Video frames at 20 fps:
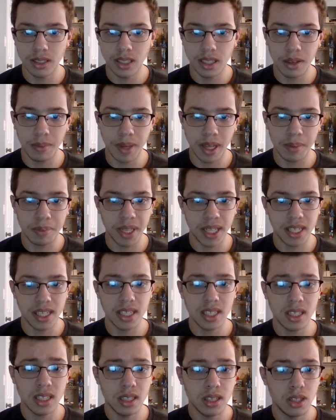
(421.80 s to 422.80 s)
LittleBigPlanet
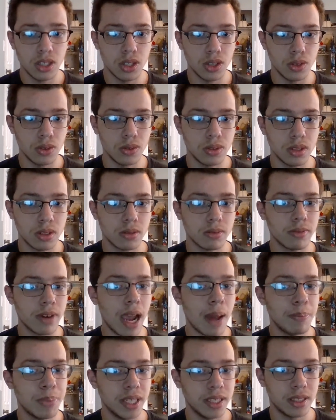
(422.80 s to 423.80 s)
2's
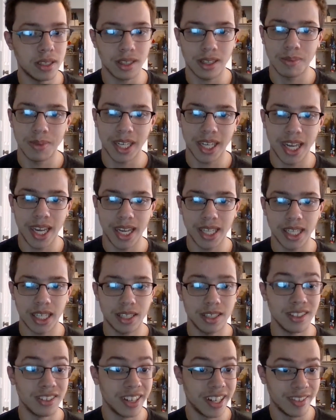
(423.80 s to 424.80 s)
grappling hook mechanic
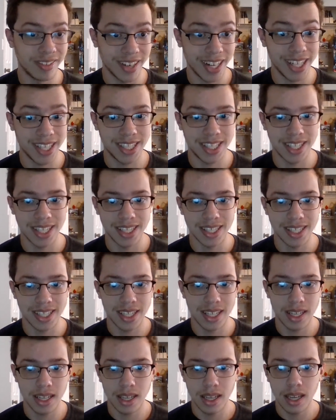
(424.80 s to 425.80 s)
during races.
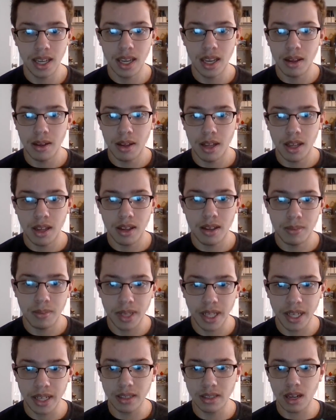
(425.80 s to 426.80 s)

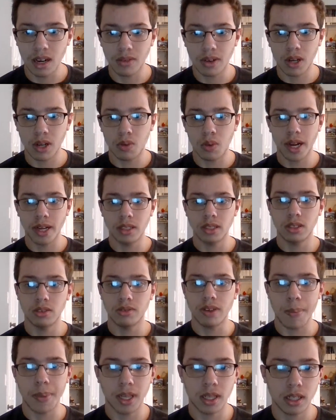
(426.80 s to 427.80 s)
Players are required to
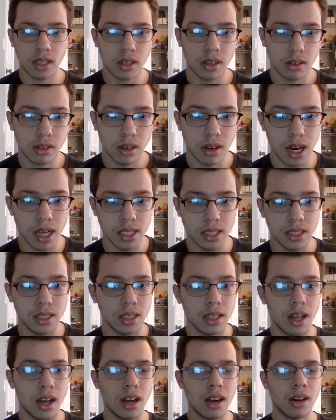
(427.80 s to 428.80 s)
grapple across
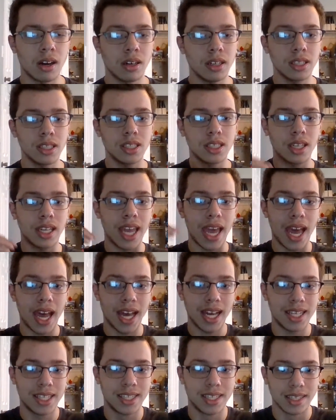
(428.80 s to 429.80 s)
large
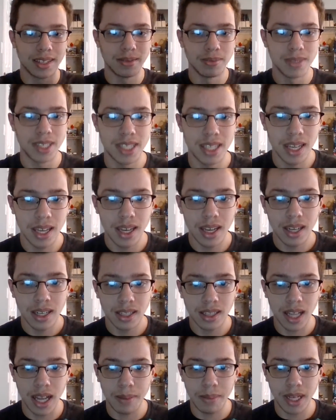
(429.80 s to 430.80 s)
chasms,
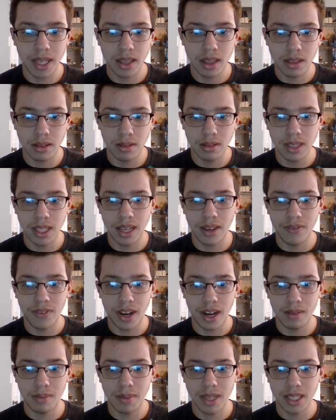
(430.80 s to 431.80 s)
climbing through the
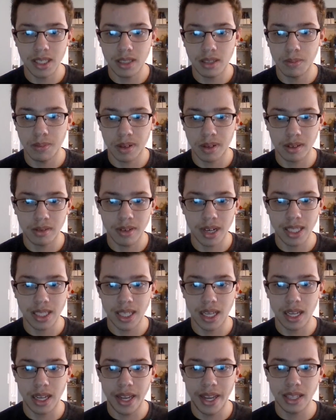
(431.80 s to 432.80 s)
environments to progress,
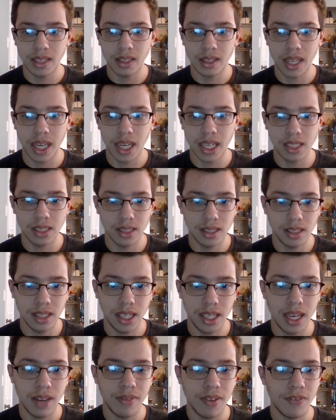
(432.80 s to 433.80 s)
and occasionally
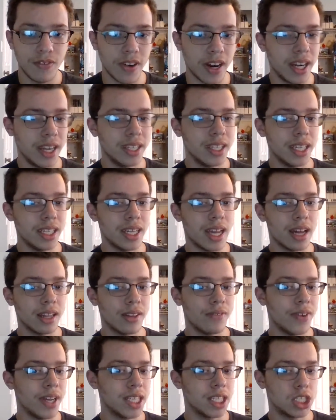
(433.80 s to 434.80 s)
even finding
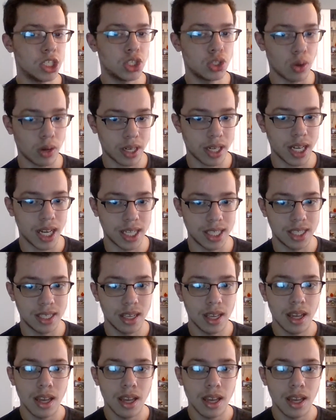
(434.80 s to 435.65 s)
elevated shortcuts.